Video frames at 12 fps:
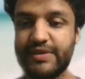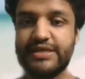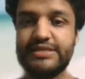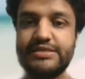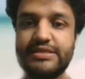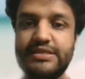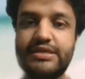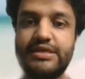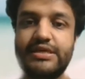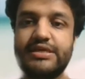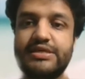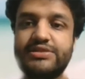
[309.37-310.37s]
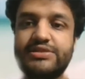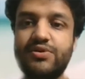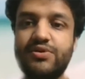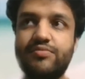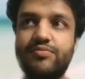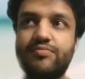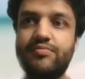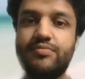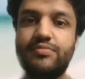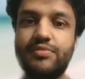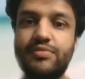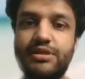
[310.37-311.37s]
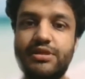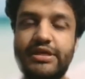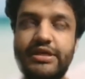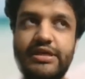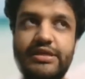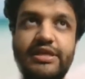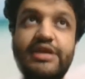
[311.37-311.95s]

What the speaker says: topic is. So the